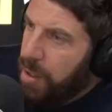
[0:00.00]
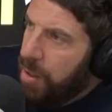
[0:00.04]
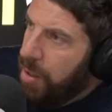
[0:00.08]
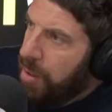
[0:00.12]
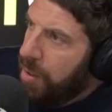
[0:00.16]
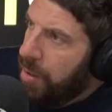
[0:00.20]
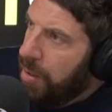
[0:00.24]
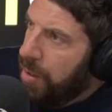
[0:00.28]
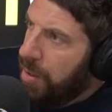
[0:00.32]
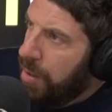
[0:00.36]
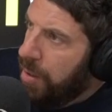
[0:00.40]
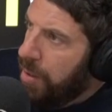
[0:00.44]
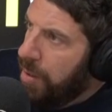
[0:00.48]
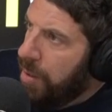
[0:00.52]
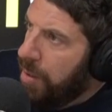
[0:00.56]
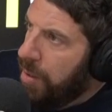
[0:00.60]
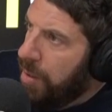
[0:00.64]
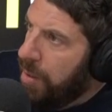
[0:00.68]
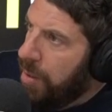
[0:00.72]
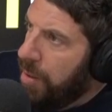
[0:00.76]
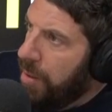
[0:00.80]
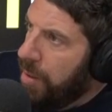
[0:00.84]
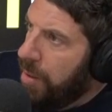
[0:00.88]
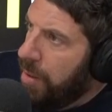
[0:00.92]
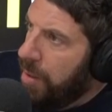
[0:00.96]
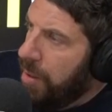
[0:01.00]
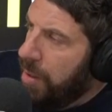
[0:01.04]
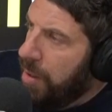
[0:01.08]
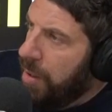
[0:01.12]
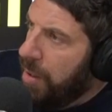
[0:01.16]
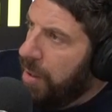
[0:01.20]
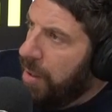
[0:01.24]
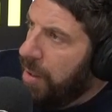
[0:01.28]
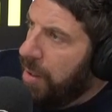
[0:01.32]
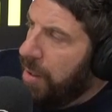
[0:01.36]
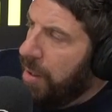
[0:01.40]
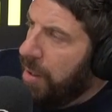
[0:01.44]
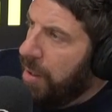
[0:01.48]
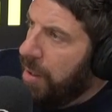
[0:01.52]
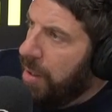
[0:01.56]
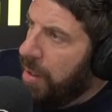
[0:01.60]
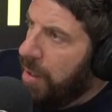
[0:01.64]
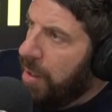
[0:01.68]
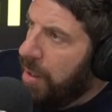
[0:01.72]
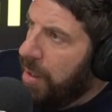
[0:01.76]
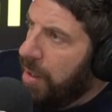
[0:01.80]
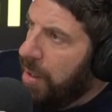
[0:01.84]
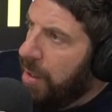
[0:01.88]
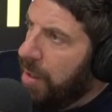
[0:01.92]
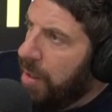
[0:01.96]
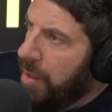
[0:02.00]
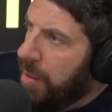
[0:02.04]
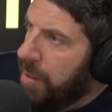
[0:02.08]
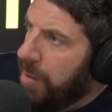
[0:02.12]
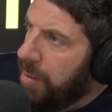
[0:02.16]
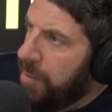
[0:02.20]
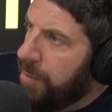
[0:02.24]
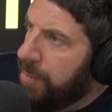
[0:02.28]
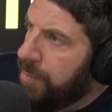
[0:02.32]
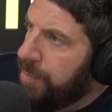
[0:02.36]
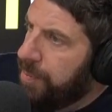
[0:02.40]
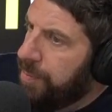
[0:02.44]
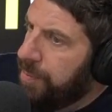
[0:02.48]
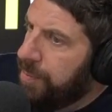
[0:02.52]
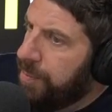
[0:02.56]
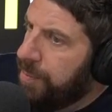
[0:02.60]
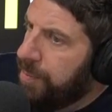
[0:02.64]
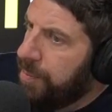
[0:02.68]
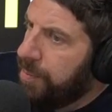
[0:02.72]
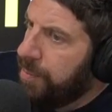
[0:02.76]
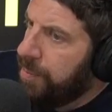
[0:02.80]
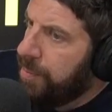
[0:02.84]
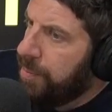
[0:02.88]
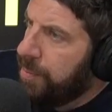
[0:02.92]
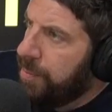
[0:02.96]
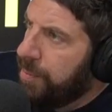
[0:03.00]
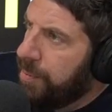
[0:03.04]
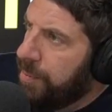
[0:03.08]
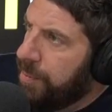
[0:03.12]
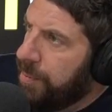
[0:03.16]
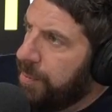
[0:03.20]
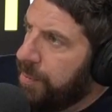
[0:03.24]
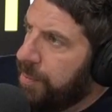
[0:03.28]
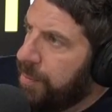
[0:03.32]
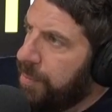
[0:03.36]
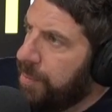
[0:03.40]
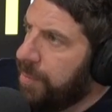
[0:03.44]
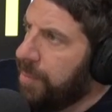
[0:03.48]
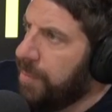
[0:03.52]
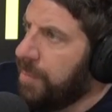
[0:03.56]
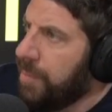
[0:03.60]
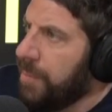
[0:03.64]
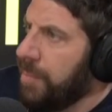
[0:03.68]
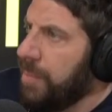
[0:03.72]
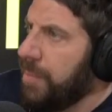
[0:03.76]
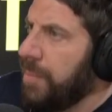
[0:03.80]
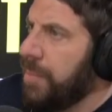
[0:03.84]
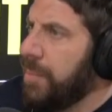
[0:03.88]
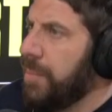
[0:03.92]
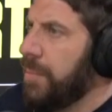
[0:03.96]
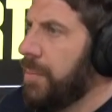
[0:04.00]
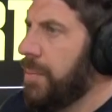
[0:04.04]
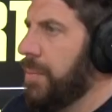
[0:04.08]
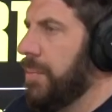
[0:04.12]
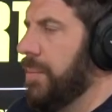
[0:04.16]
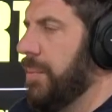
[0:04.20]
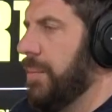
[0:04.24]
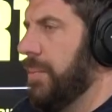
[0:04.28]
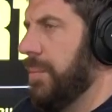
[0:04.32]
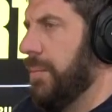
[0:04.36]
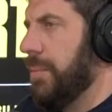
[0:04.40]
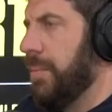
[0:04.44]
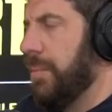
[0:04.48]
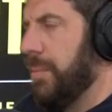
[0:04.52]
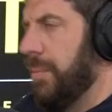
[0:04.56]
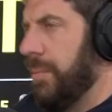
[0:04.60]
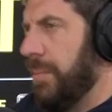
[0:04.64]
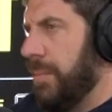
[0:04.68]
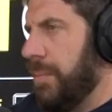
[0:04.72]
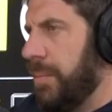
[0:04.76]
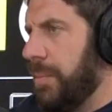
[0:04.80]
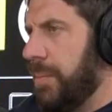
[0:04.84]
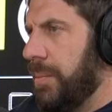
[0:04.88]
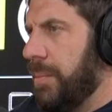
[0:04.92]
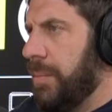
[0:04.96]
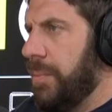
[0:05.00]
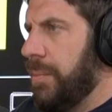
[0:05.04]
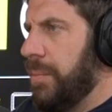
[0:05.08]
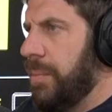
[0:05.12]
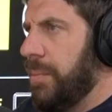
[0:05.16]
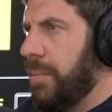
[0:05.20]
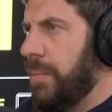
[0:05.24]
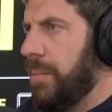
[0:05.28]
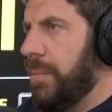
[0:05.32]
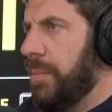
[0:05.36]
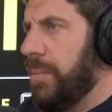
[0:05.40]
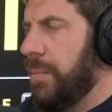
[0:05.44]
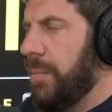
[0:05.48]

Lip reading: (not speaking)